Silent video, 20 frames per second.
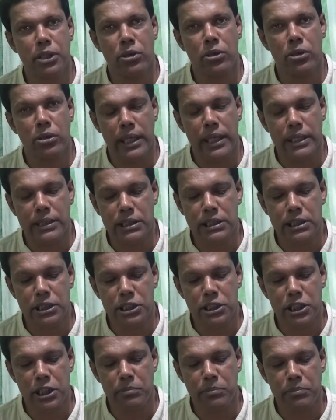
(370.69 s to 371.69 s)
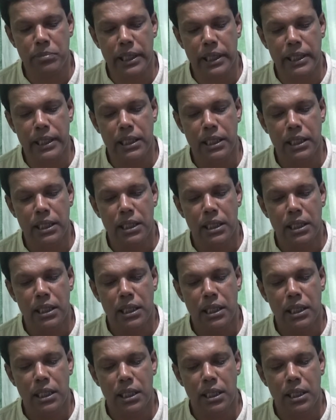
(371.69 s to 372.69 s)
or assisted by
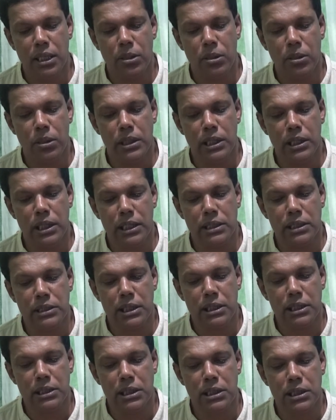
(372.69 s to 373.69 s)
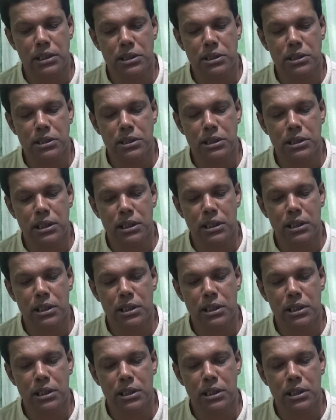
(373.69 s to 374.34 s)
organizations